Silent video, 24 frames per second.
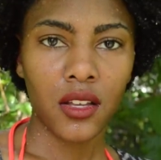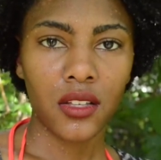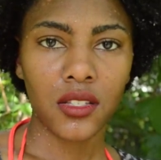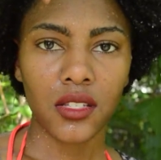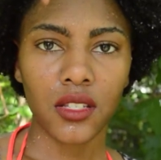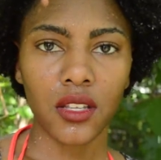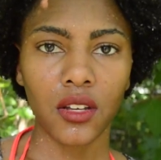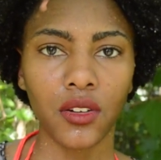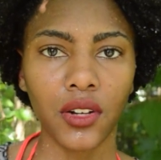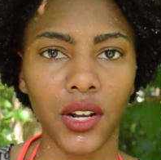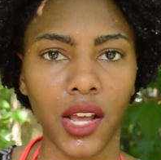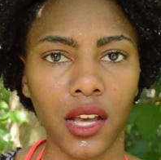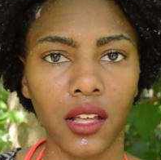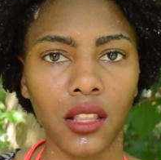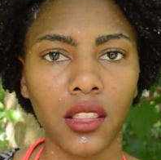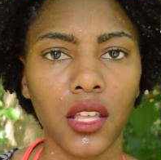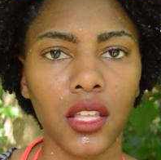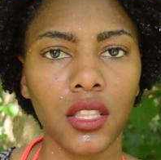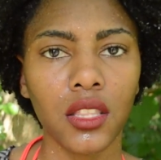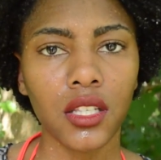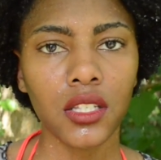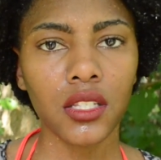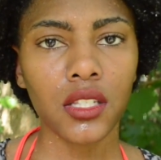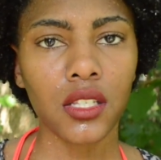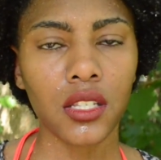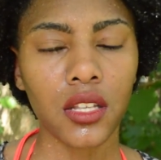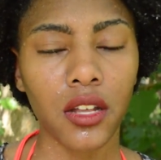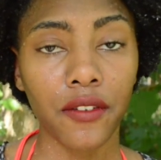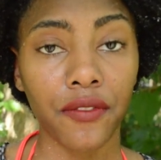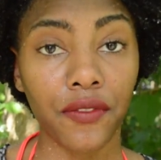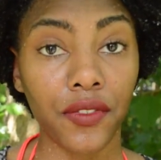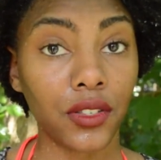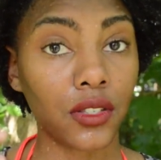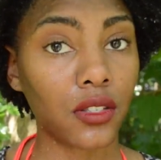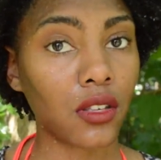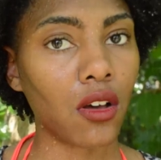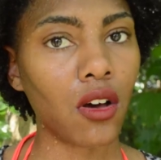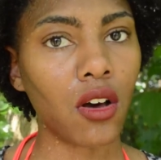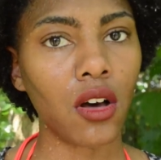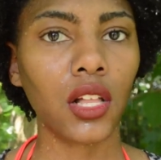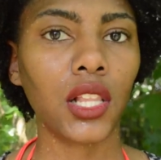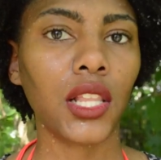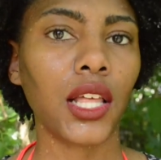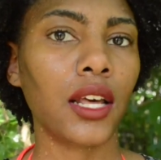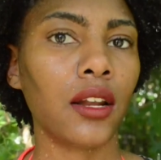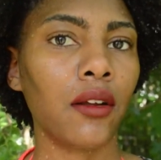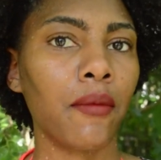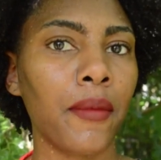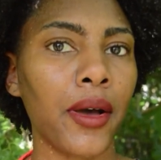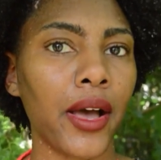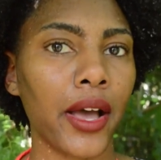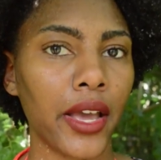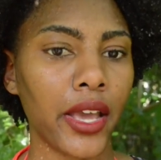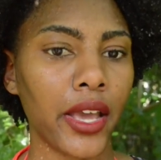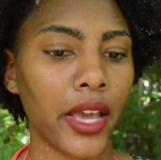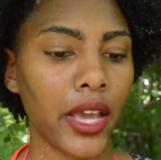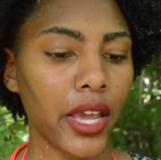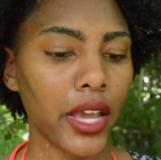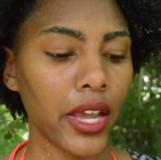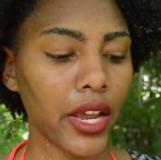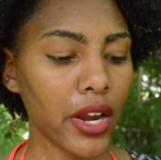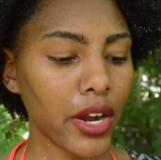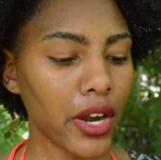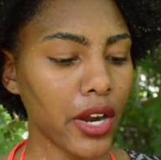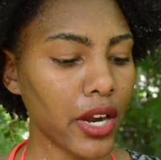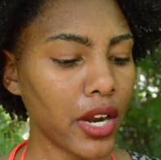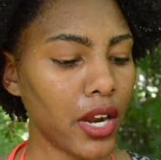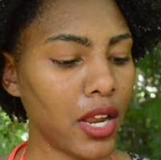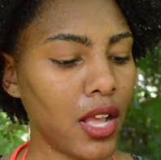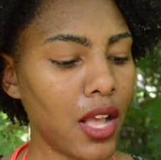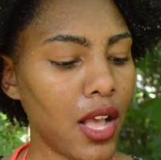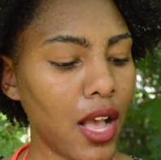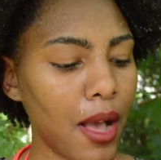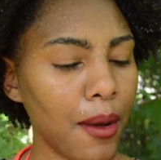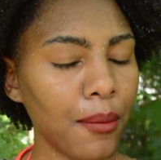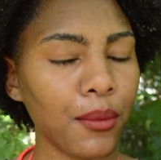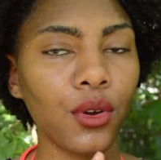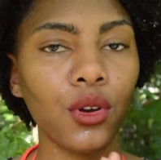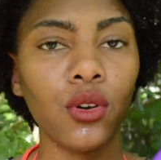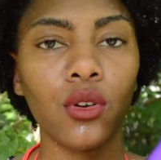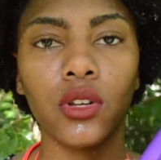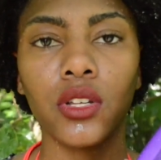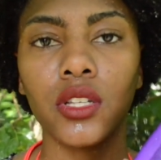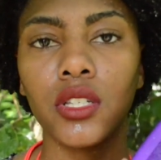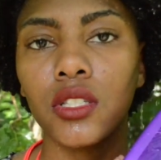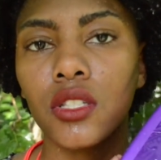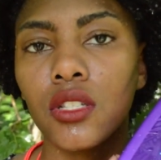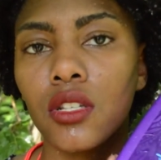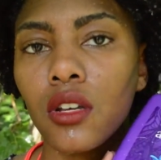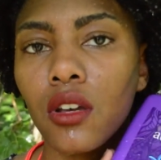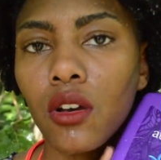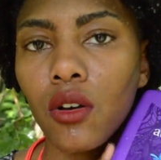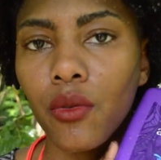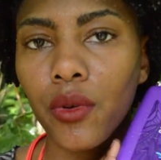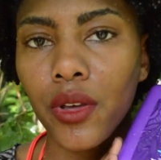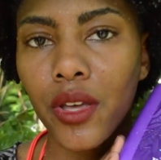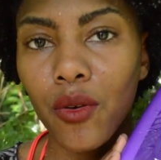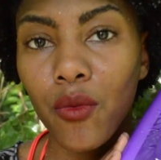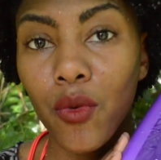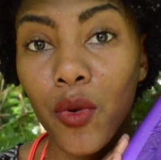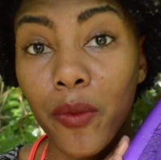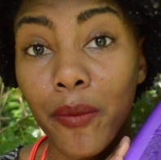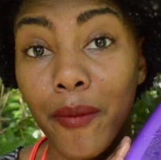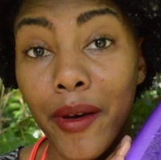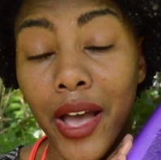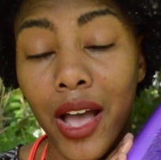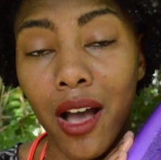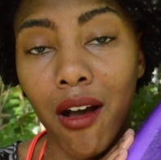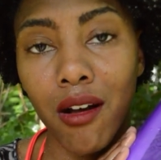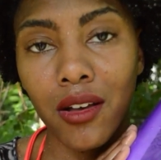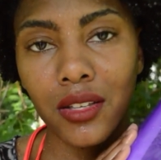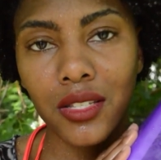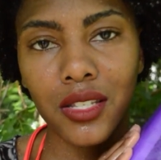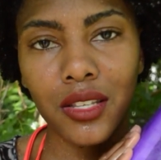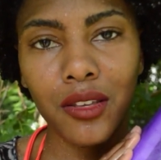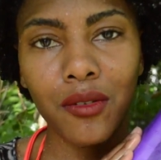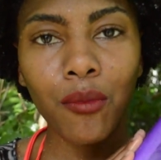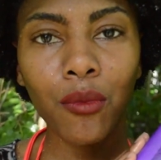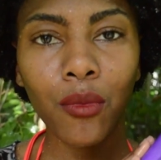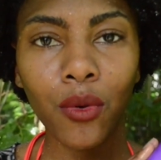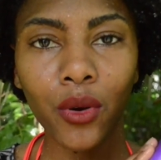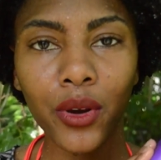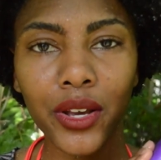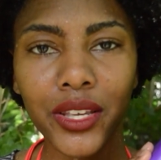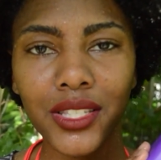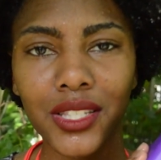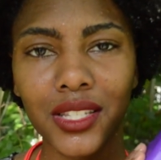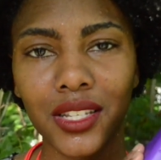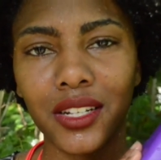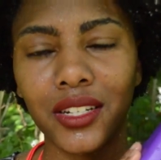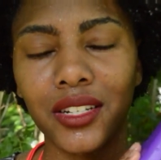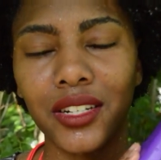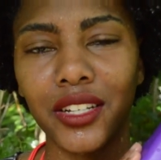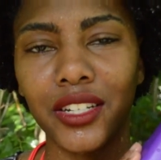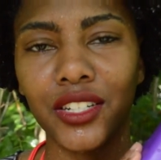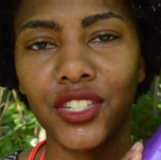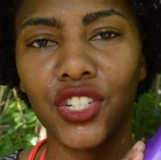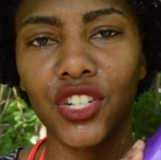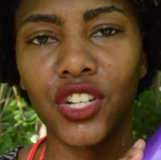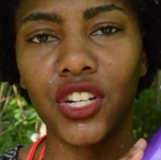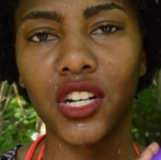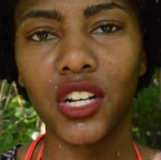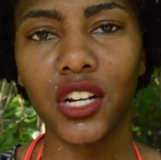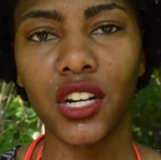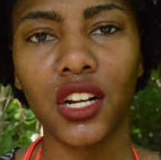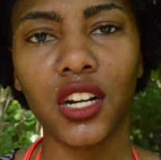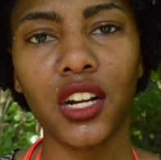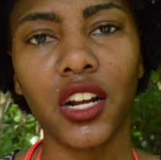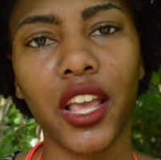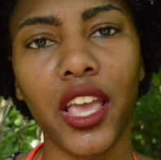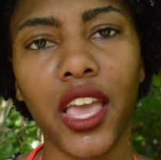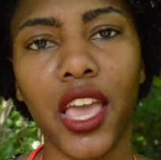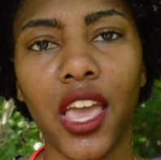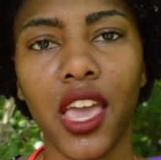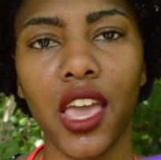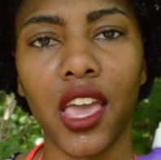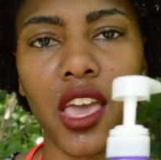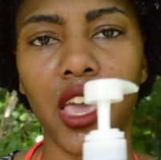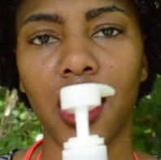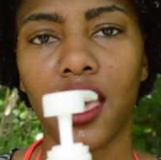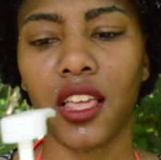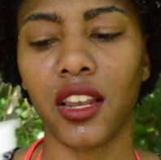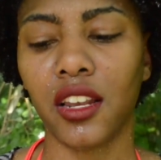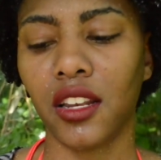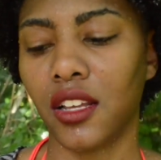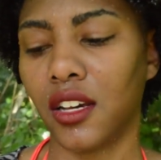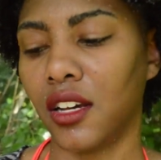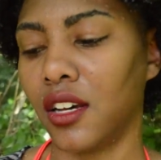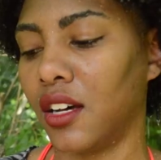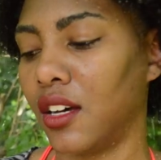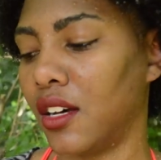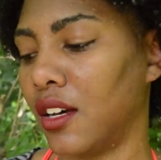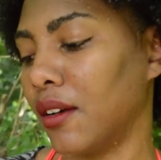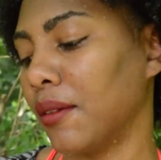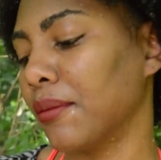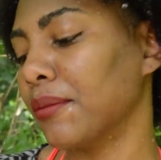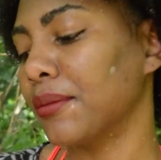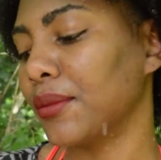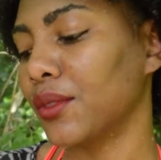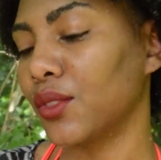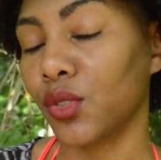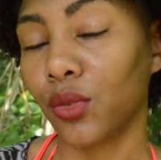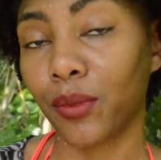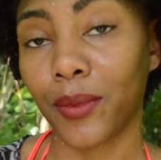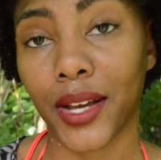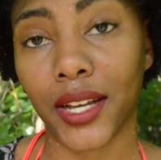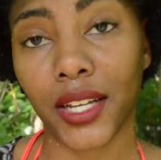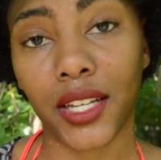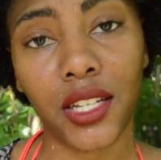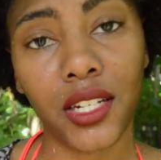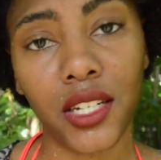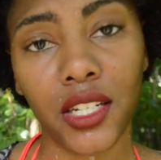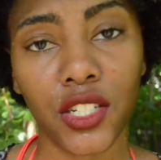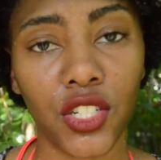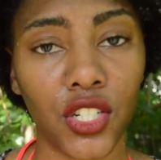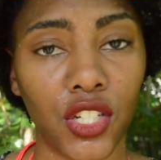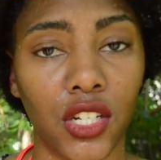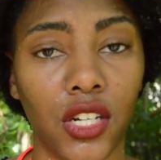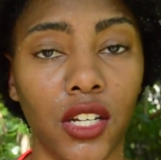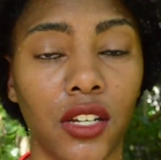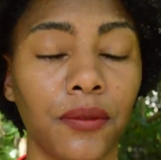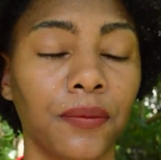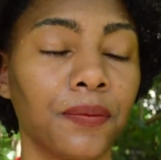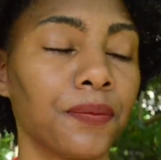So now that this stuff is all out of my hair, I'm going to go in with my Aussie Moist Conditioner and do my conditioning.